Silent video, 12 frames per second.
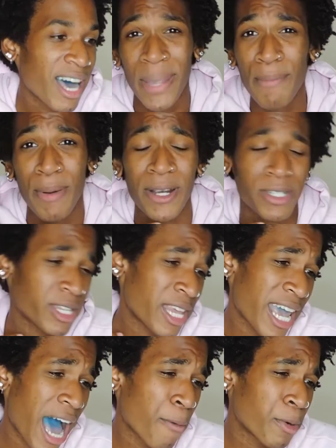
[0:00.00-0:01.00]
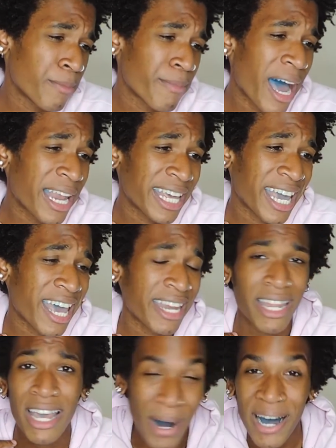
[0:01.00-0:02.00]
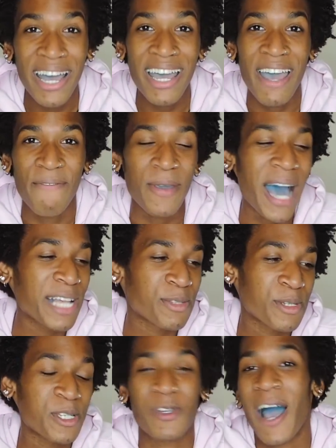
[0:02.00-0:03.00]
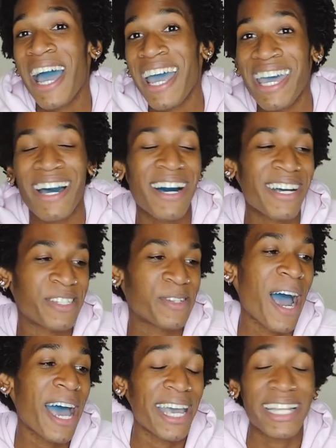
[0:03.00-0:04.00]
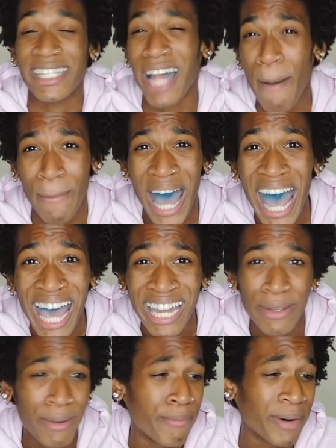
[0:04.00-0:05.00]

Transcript: Me personally, I wouldn't buy it again. But if you guys want to try it, try it. It's not bad,